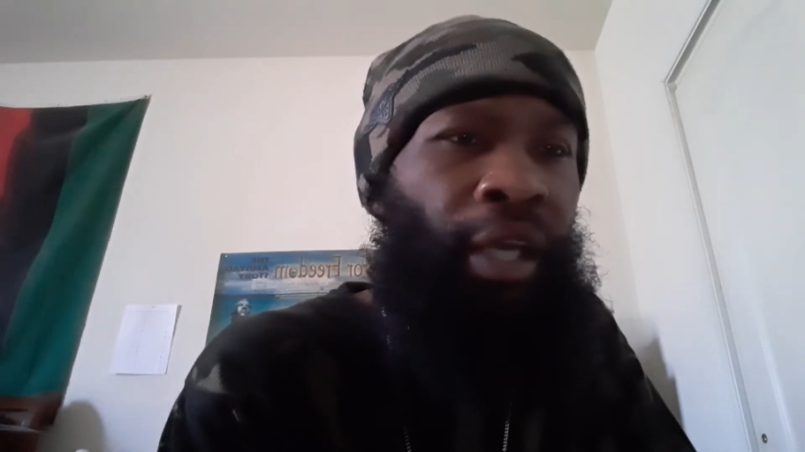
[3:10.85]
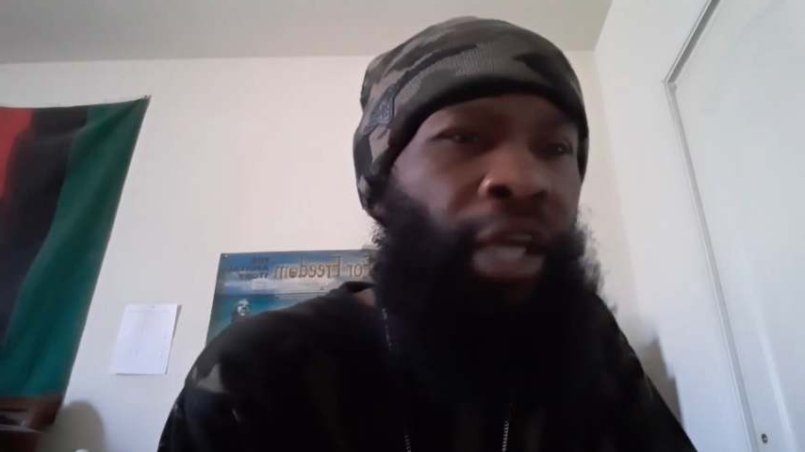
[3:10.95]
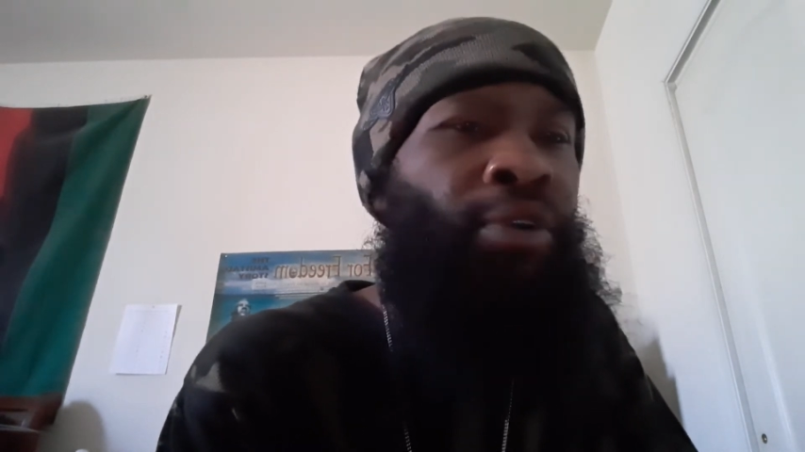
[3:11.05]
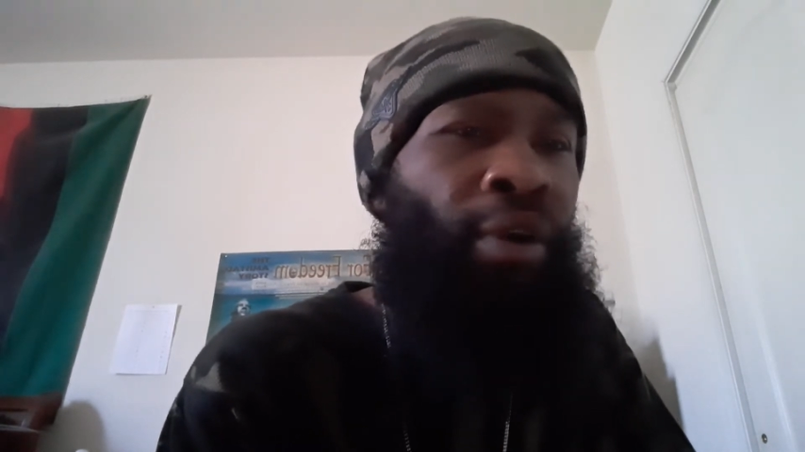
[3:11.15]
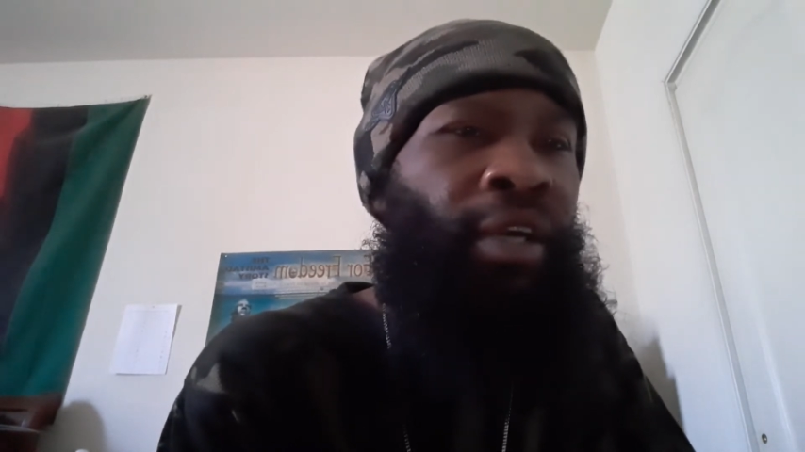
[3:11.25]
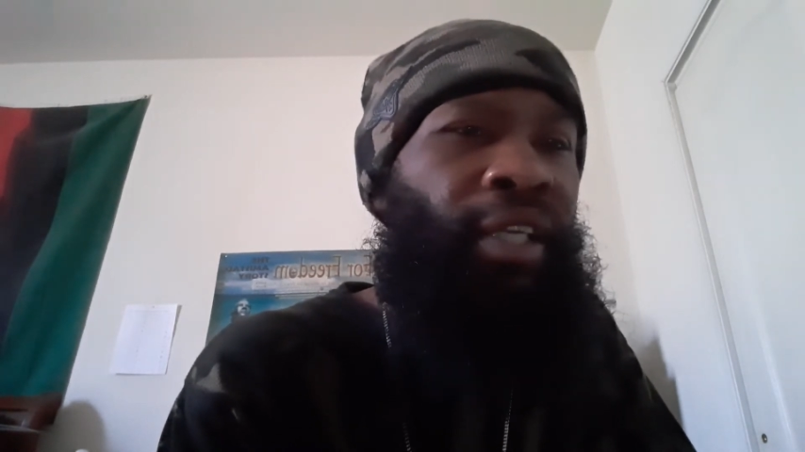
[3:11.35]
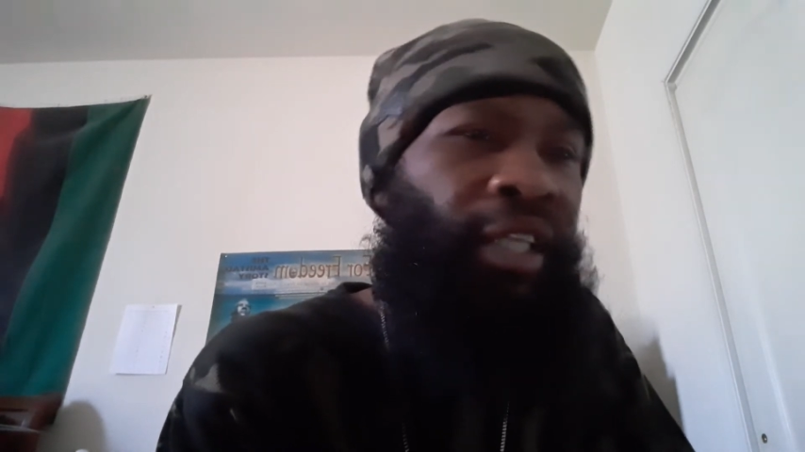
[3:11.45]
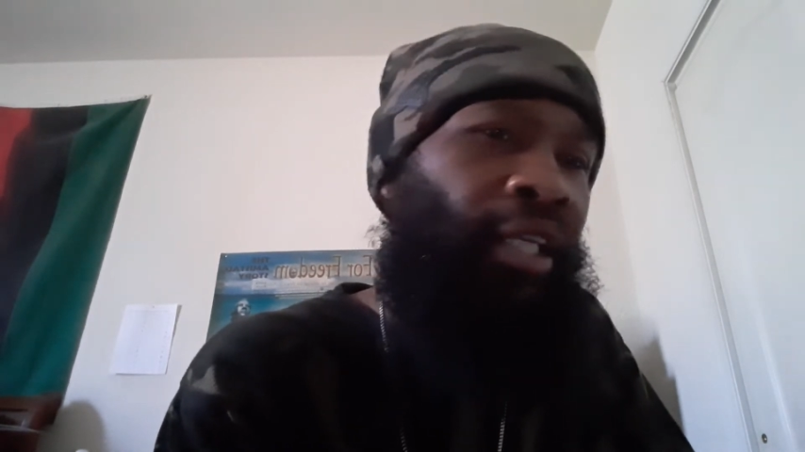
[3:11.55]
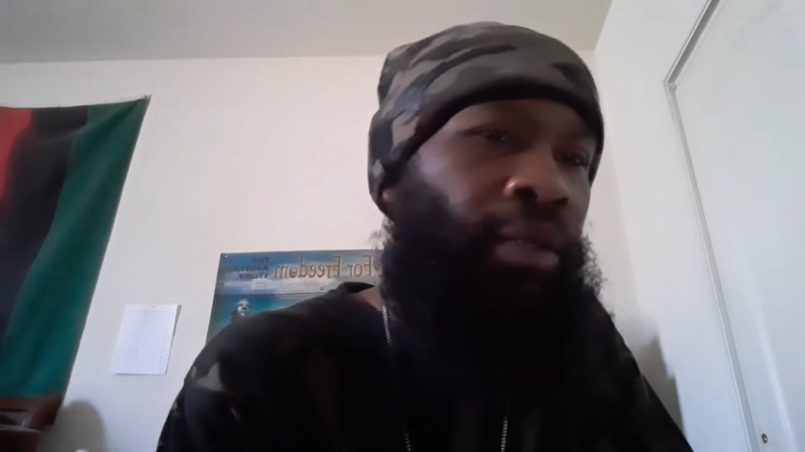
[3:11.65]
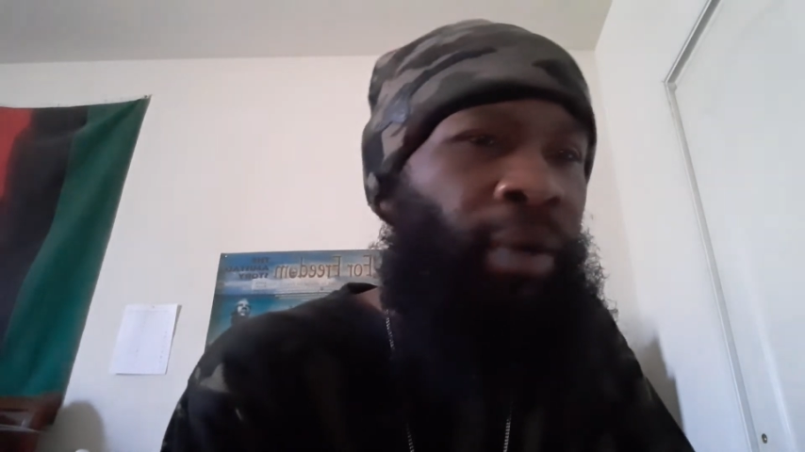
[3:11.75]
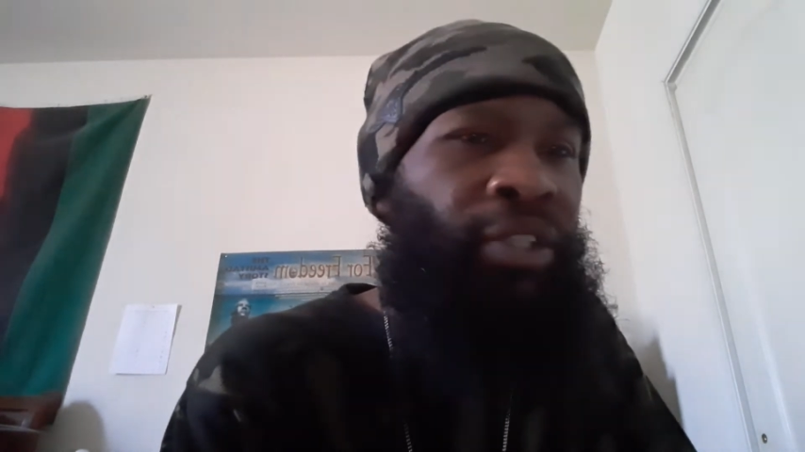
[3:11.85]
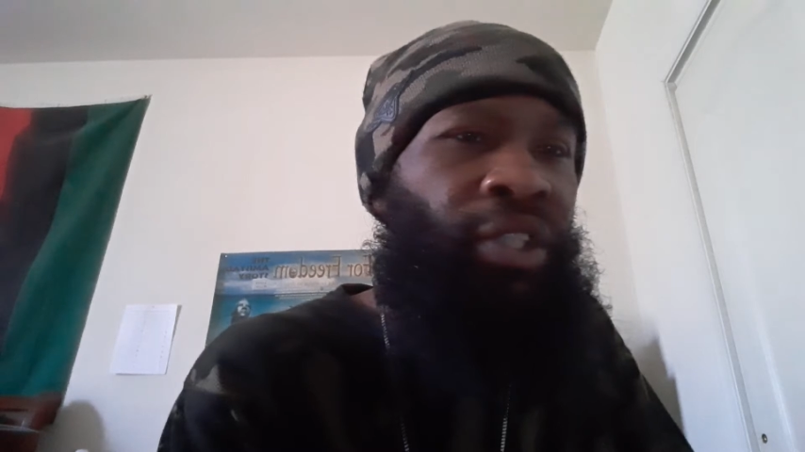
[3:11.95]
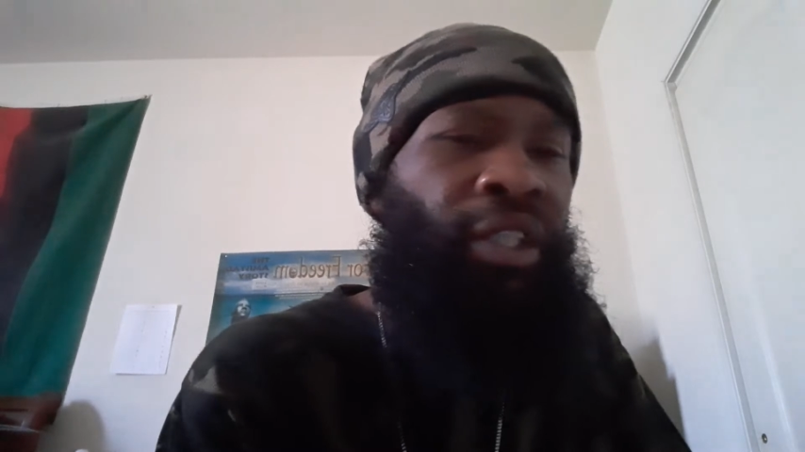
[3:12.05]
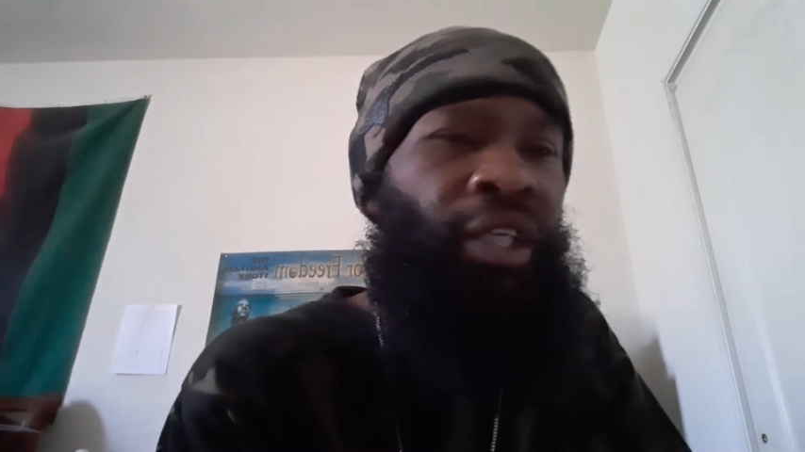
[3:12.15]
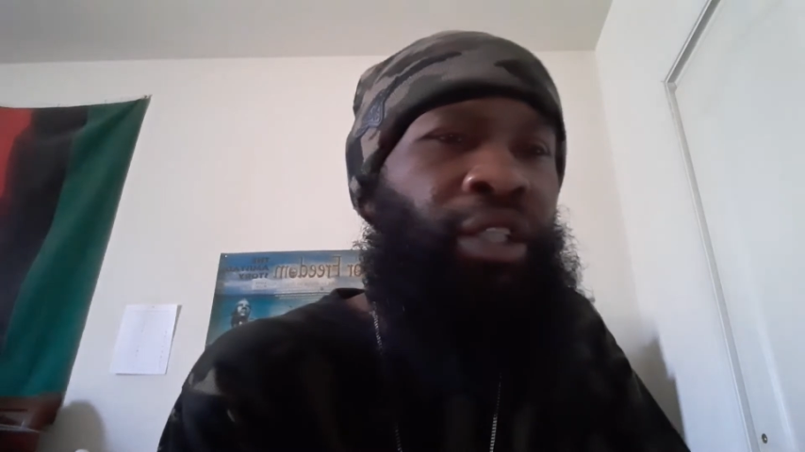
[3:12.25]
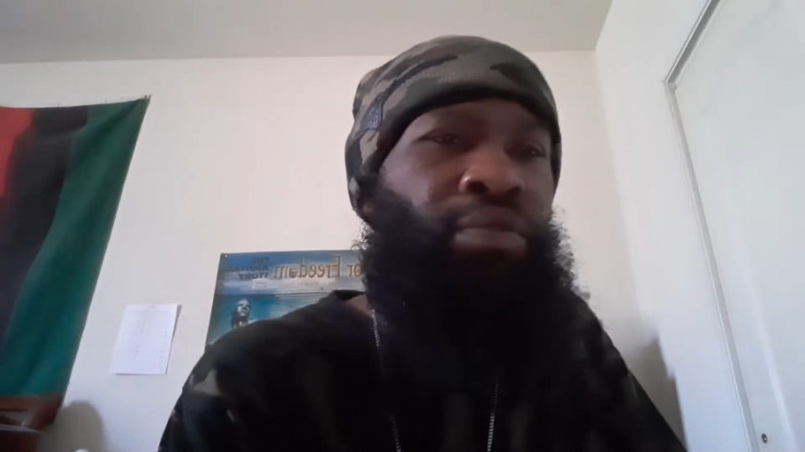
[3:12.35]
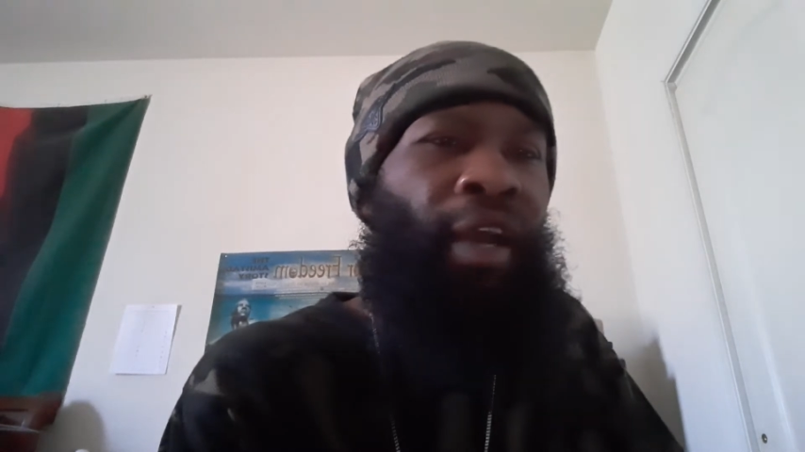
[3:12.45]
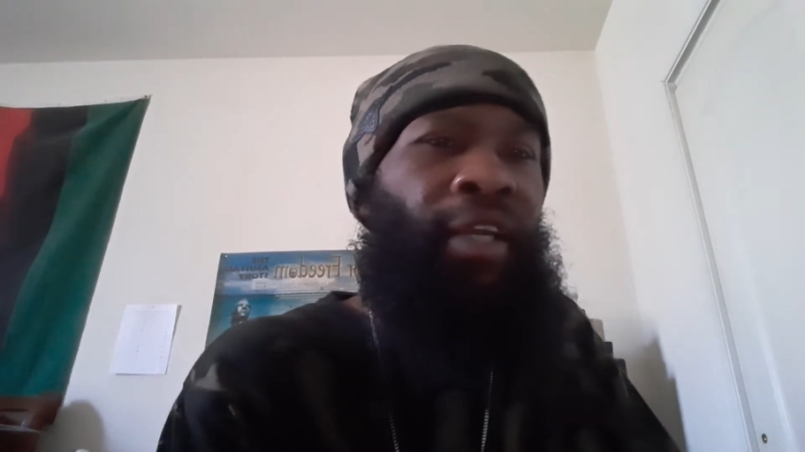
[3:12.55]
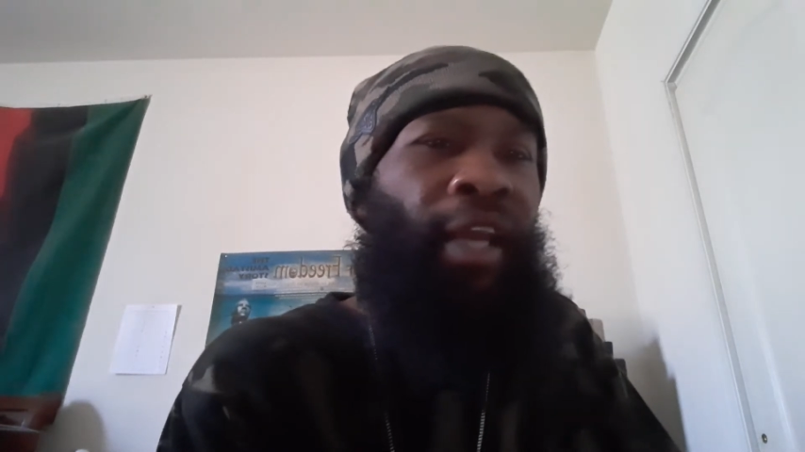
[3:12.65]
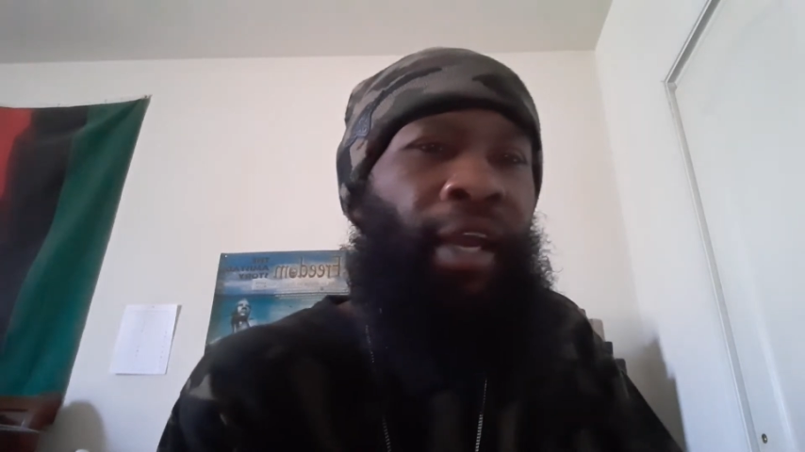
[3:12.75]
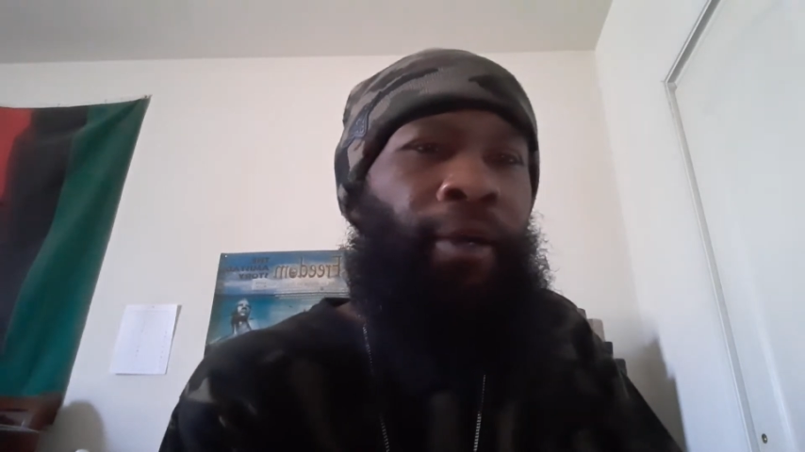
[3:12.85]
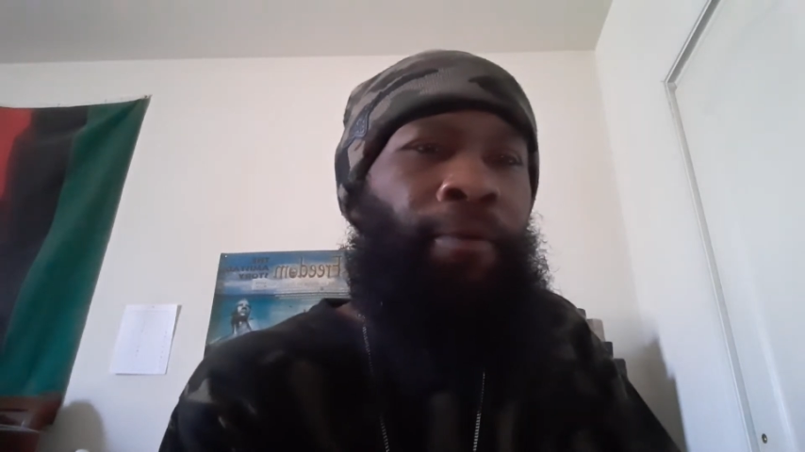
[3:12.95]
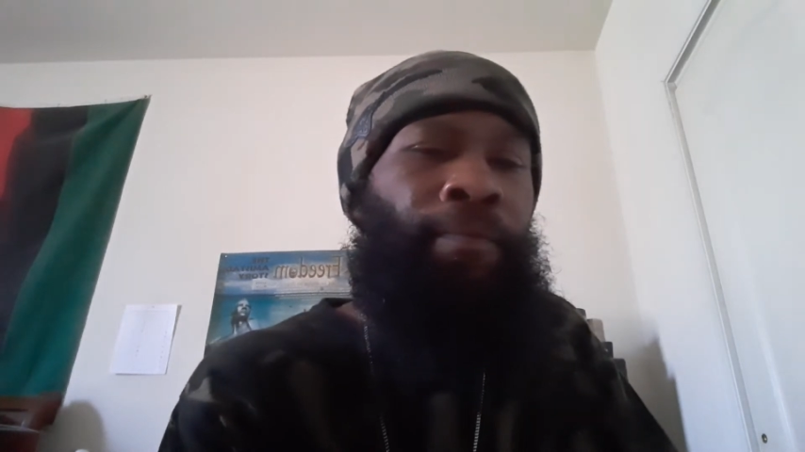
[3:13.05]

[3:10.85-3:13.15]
in order to get to where she is right now.